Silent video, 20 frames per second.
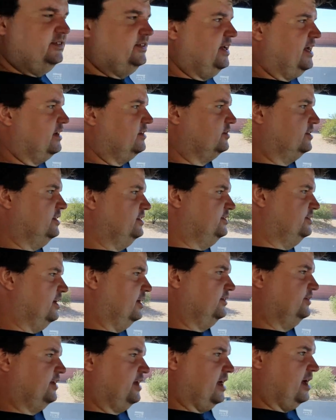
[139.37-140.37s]
city actually
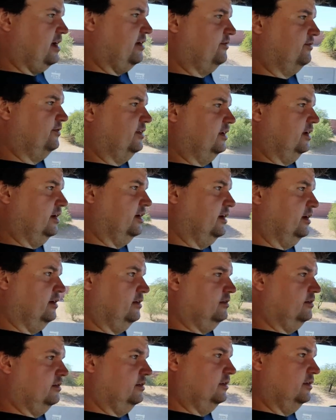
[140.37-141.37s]
does have
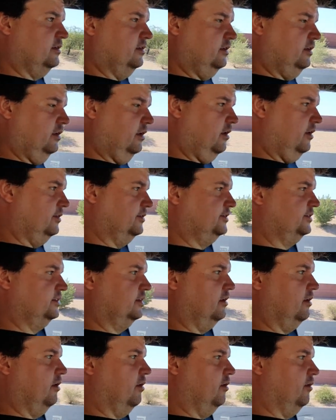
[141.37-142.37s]
a lot
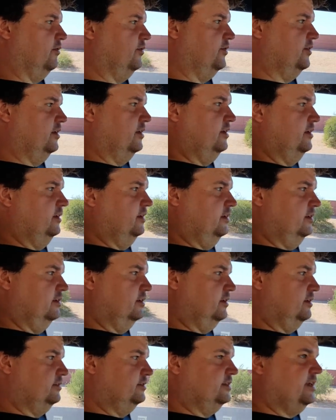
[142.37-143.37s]
of
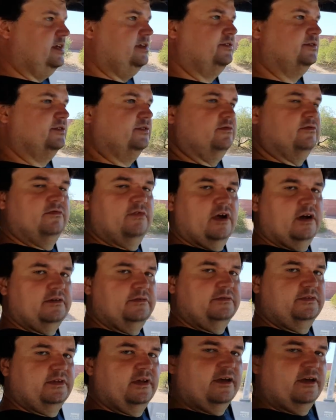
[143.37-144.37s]
decent roads